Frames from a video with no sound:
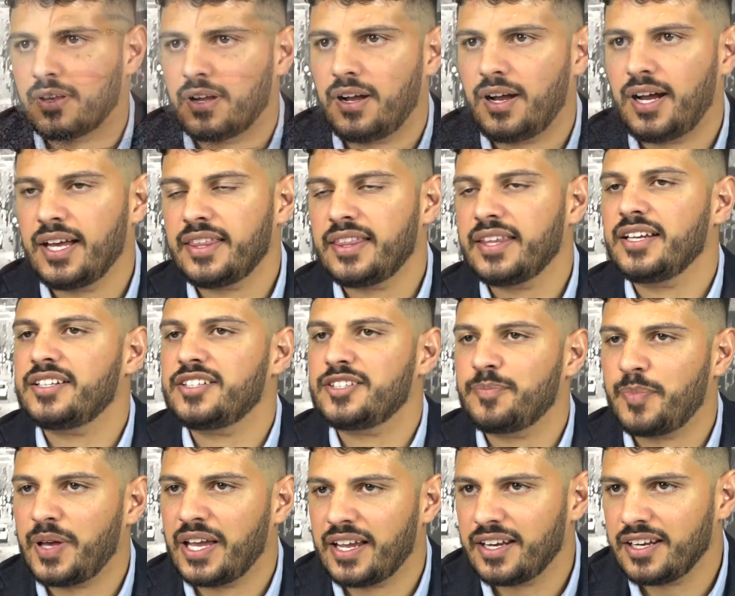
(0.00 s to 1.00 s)
I think
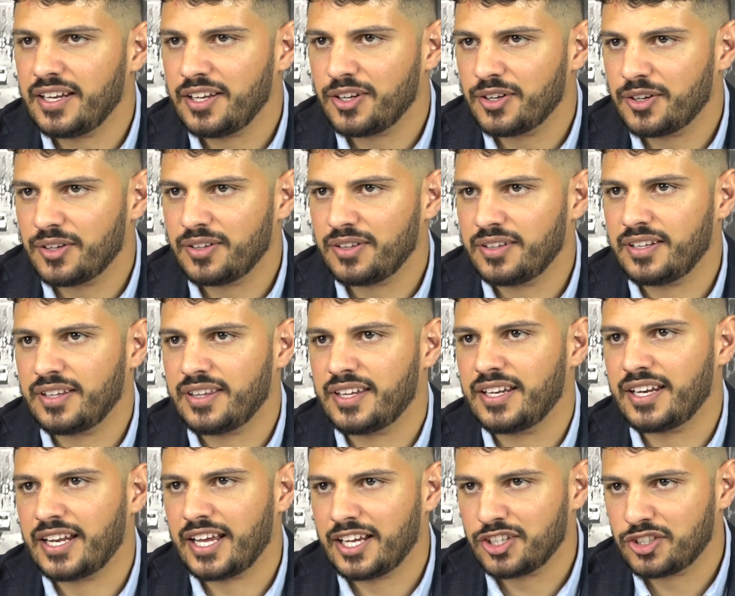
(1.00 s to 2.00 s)
depending on the
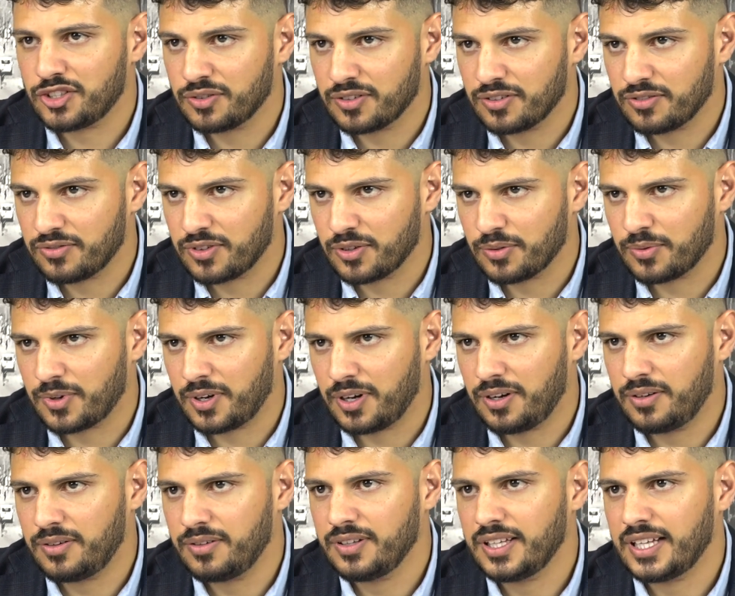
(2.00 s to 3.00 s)
nature of the
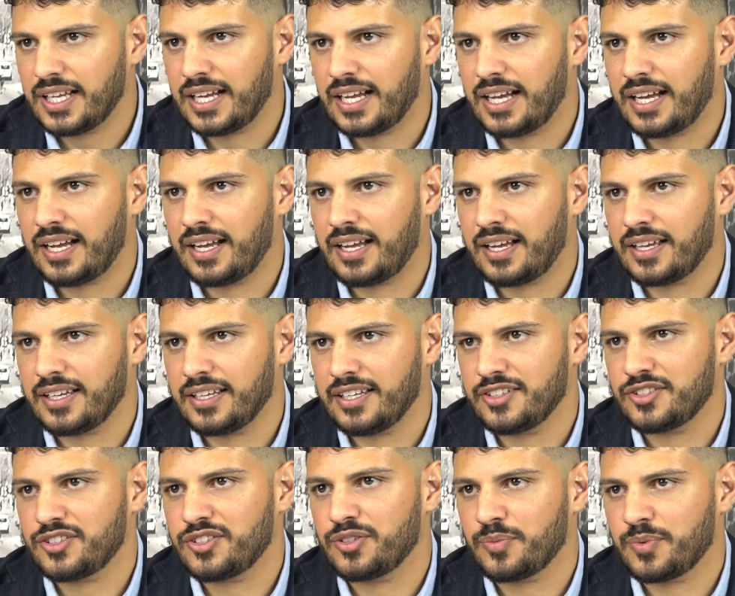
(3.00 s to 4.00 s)
role
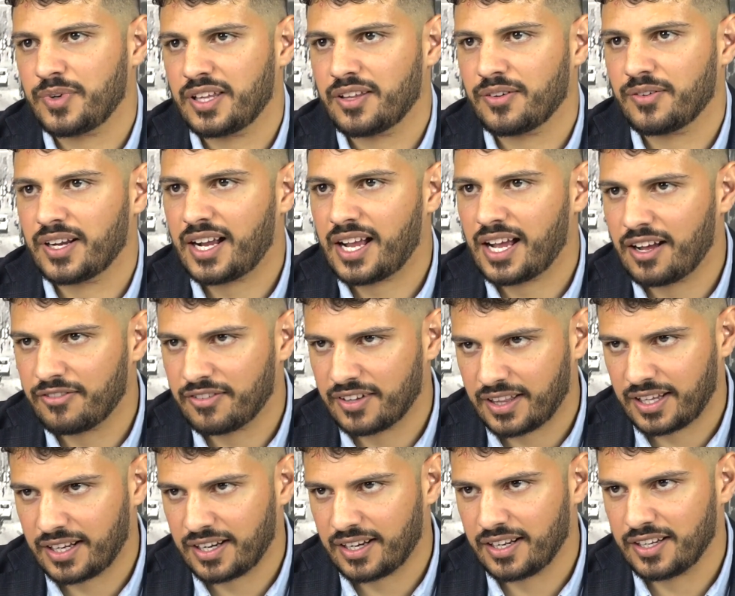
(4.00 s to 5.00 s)
is to whether a cover
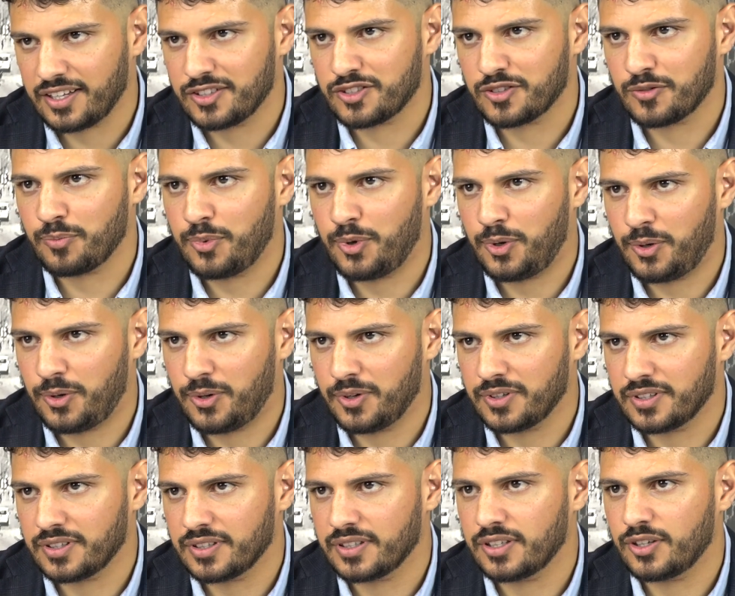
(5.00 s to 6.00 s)
letter is
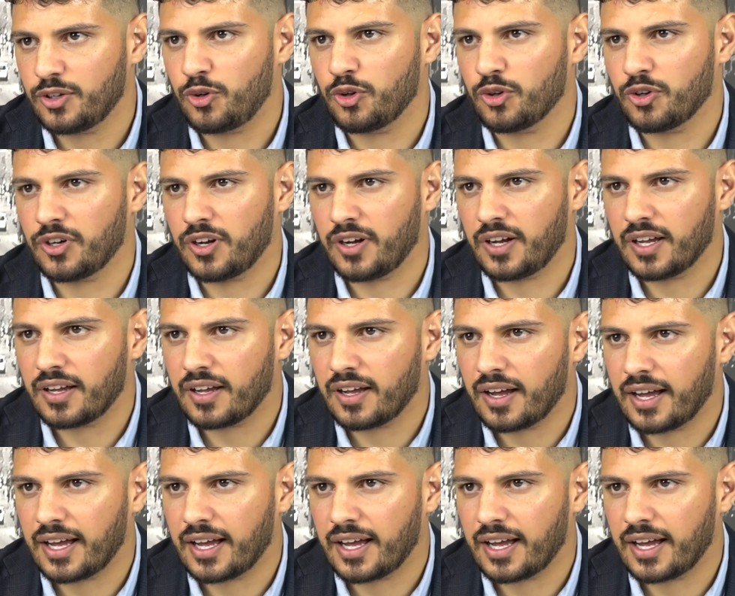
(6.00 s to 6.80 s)
important or not.